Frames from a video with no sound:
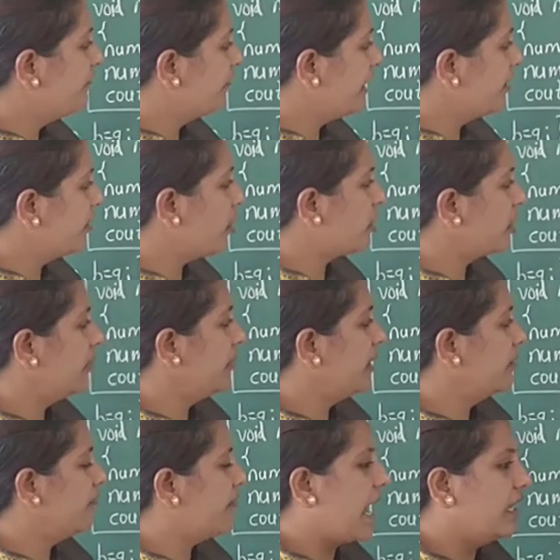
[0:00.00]
different
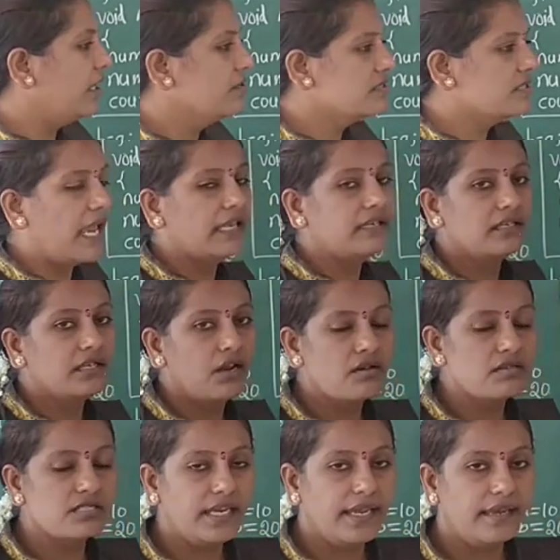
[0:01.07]
argument values
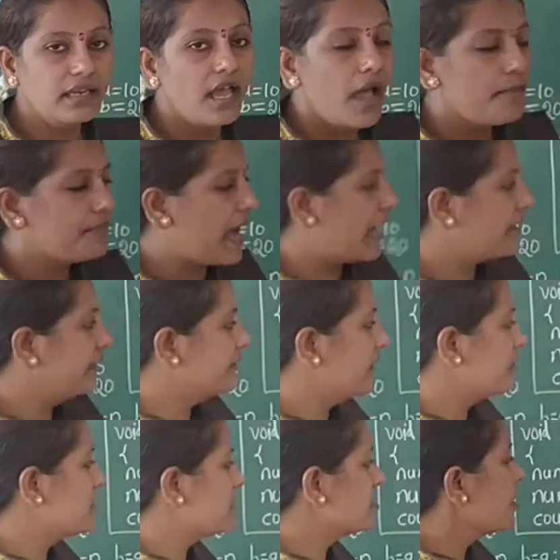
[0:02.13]
enclosed in
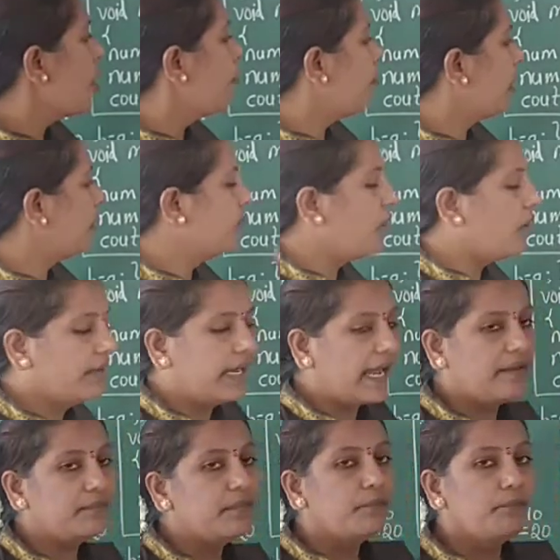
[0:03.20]
parentheses. One more
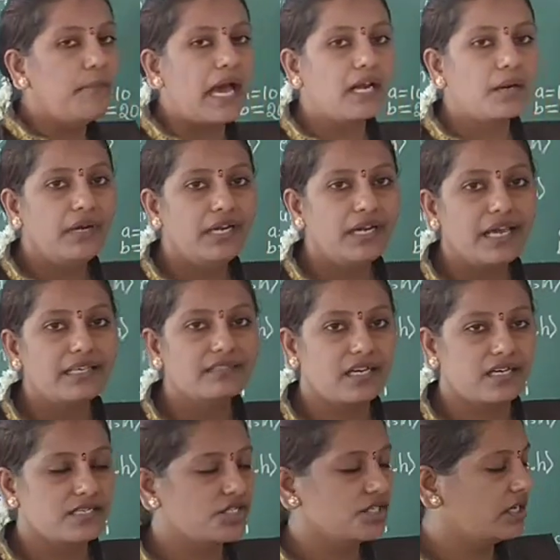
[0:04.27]
time, parameterized
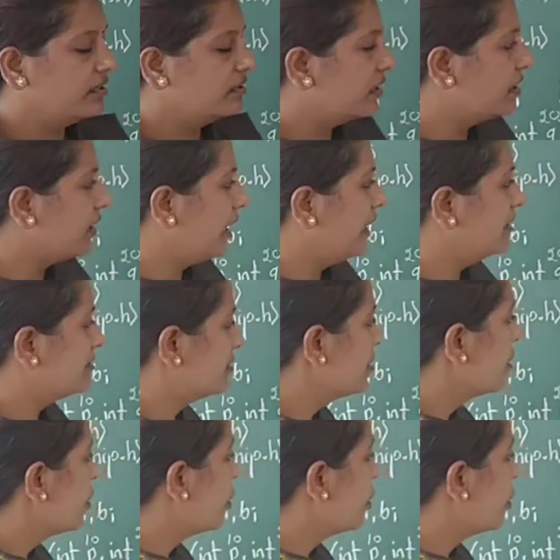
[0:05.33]
constructor is